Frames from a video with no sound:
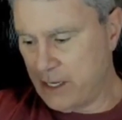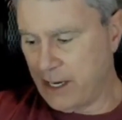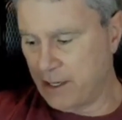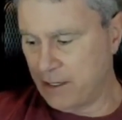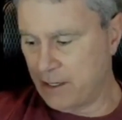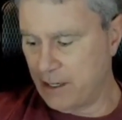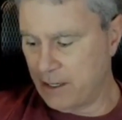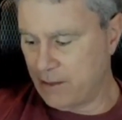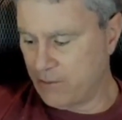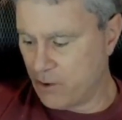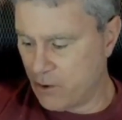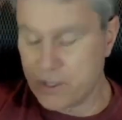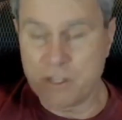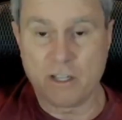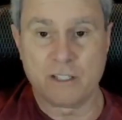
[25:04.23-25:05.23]
and of
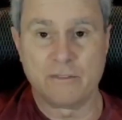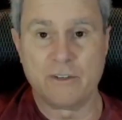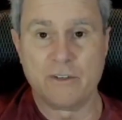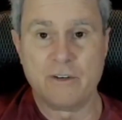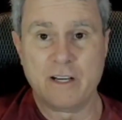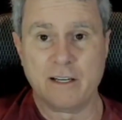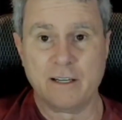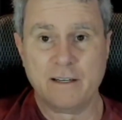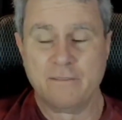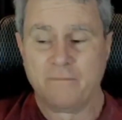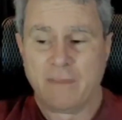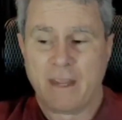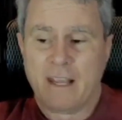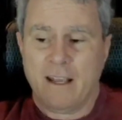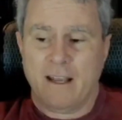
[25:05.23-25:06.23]
course all of you did,
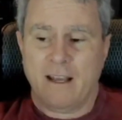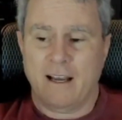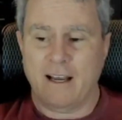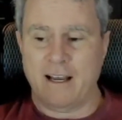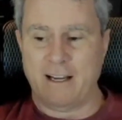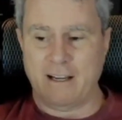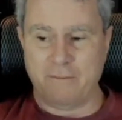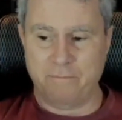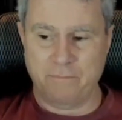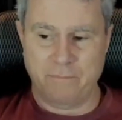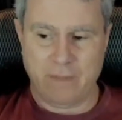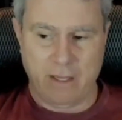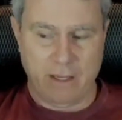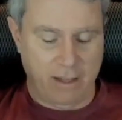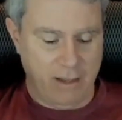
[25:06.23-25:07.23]

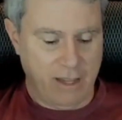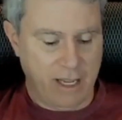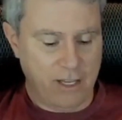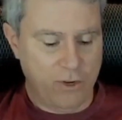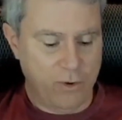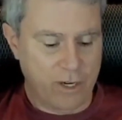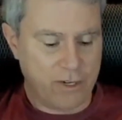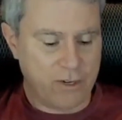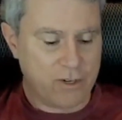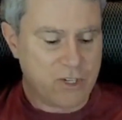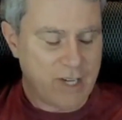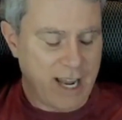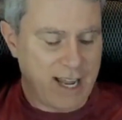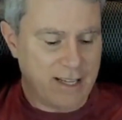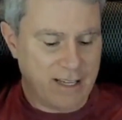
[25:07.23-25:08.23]
then you
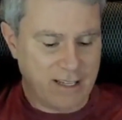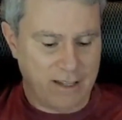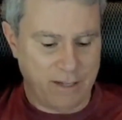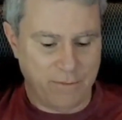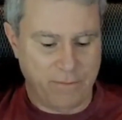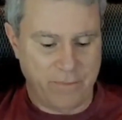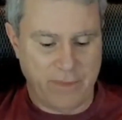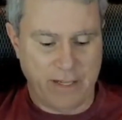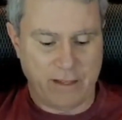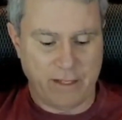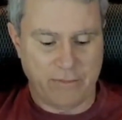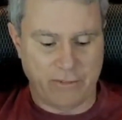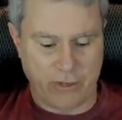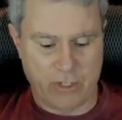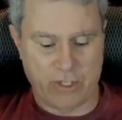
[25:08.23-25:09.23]
understand that the
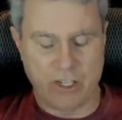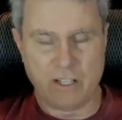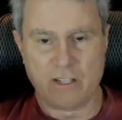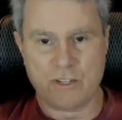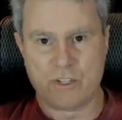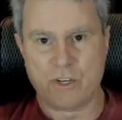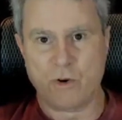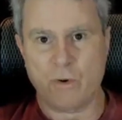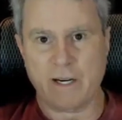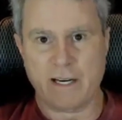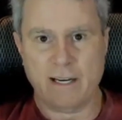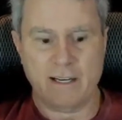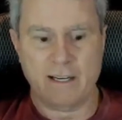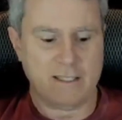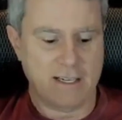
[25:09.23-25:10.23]
first thing that's going
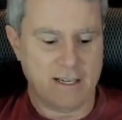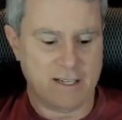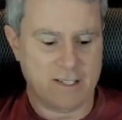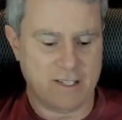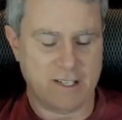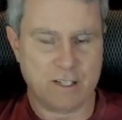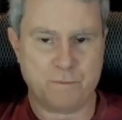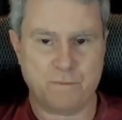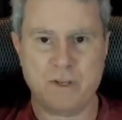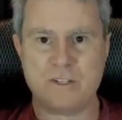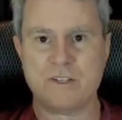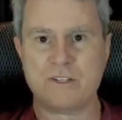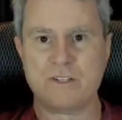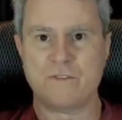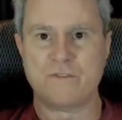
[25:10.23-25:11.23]
on is this
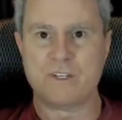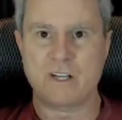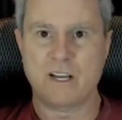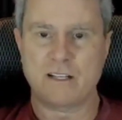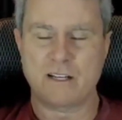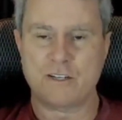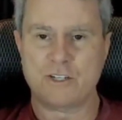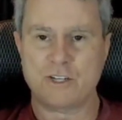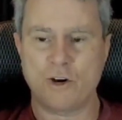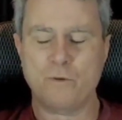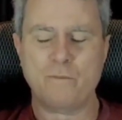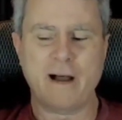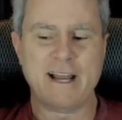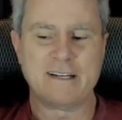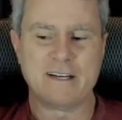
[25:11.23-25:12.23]
business of saying that Joe
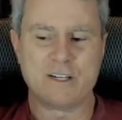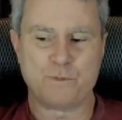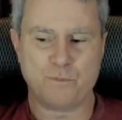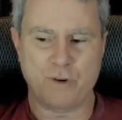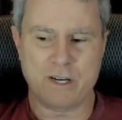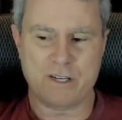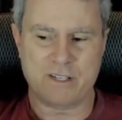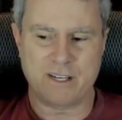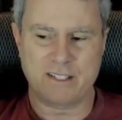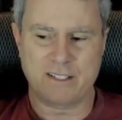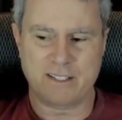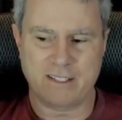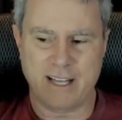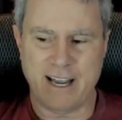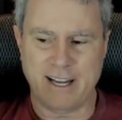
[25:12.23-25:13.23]
Biden is
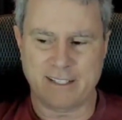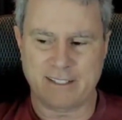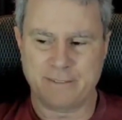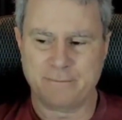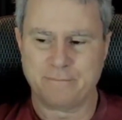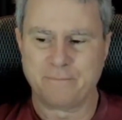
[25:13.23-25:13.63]
president-elect.